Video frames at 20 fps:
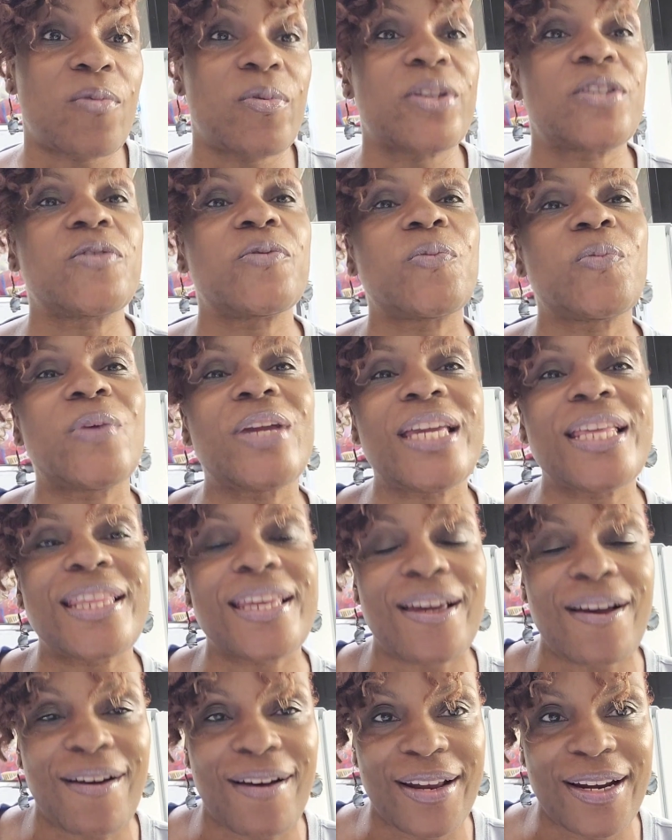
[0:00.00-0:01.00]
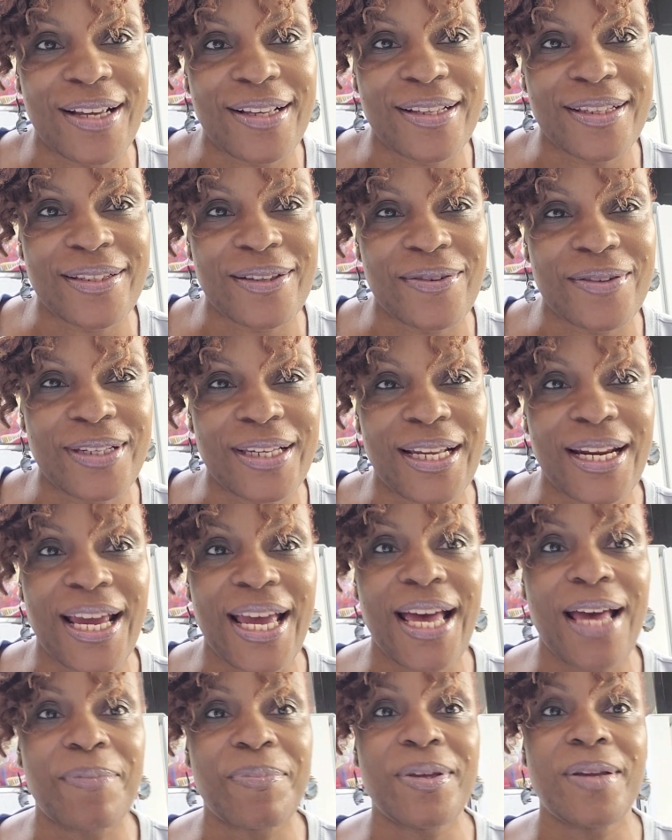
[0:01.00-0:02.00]
which we, the audience, know is going to
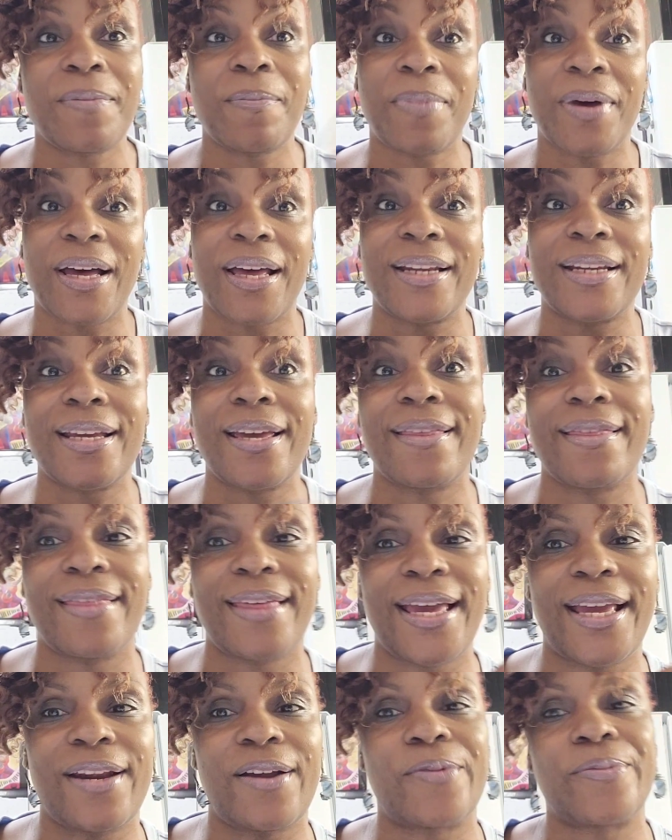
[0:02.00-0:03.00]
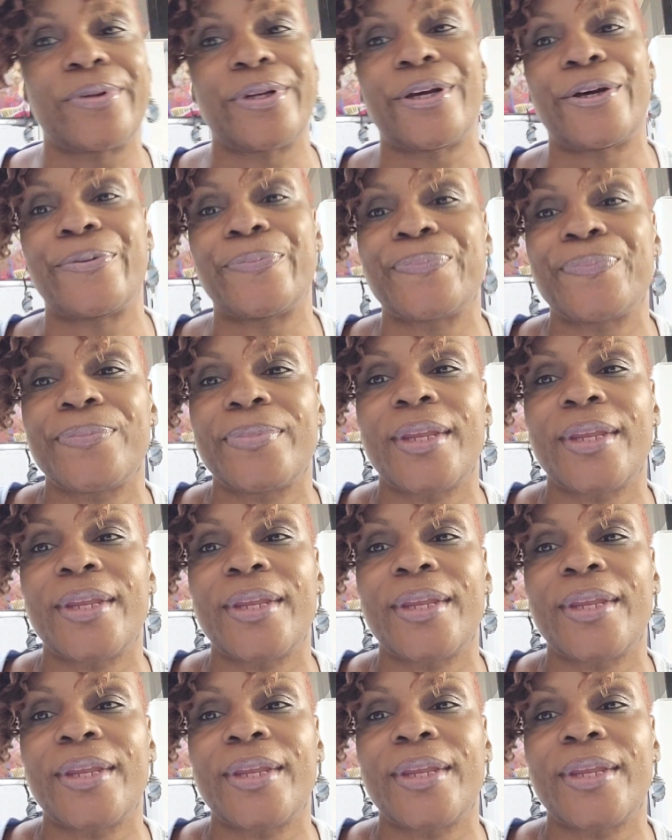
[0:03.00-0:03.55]
happen, but they don't know.